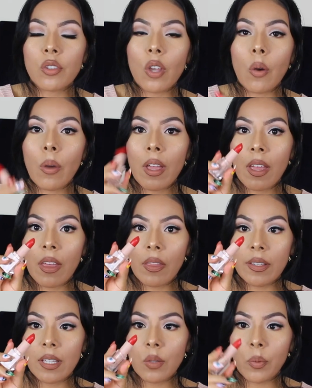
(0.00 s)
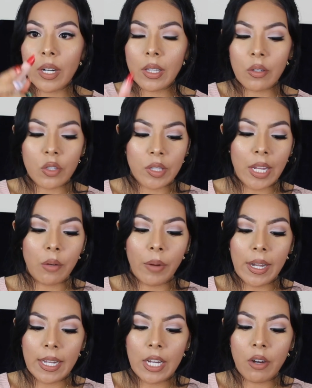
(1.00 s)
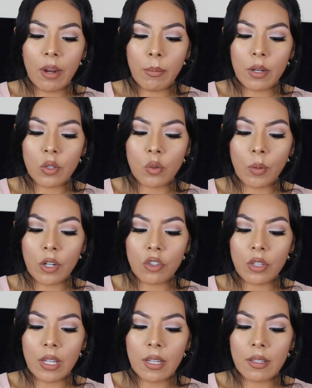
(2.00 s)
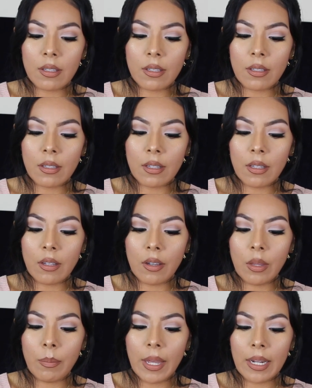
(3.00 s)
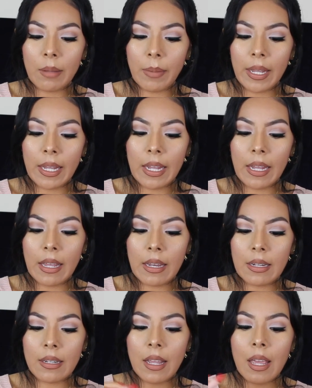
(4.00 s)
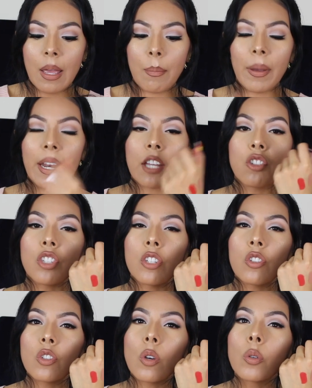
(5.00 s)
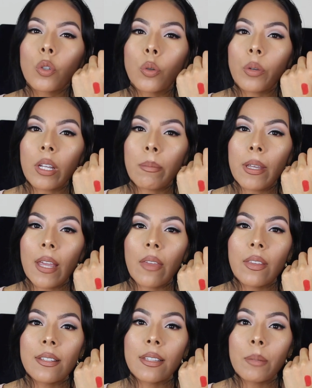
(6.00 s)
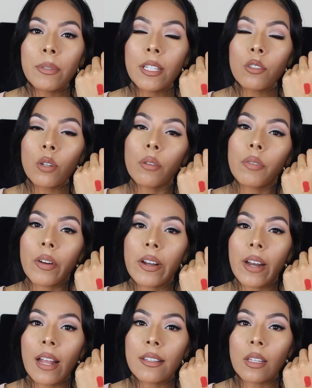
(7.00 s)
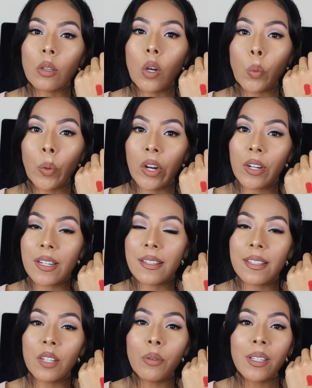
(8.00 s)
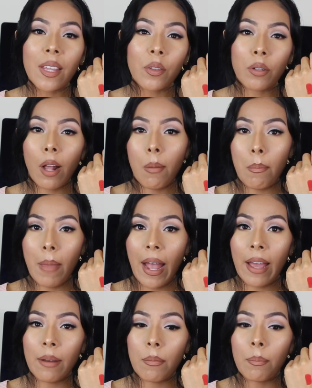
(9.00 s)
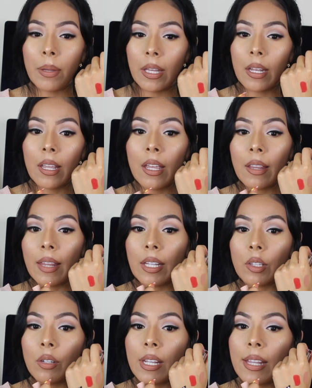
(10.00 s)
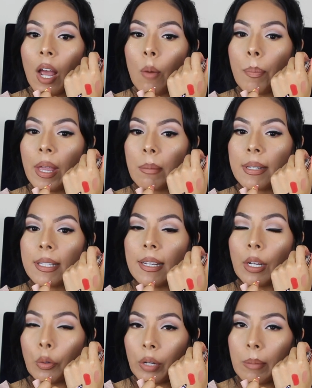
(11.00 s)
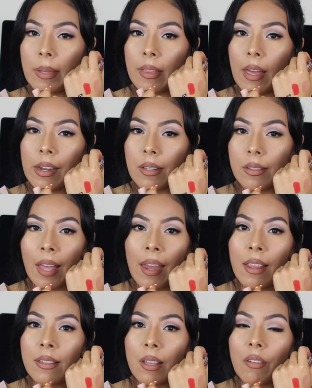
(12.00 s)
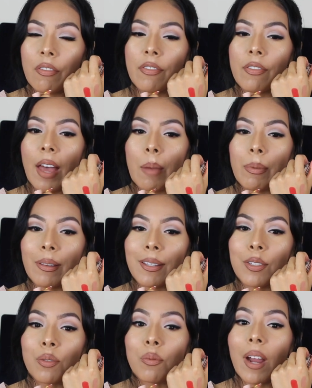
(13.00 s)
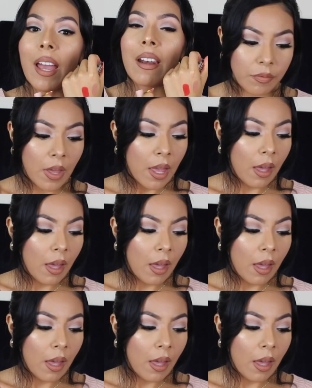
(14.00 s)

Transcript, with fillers: So this is what it looks like right here. I'm going to swatch this on the back of my hand but it's just so creamy and these lipsticks are very nice and long wearing considering that they're not matte but like look at how pigmented and creamy that is. That is a fabulous red.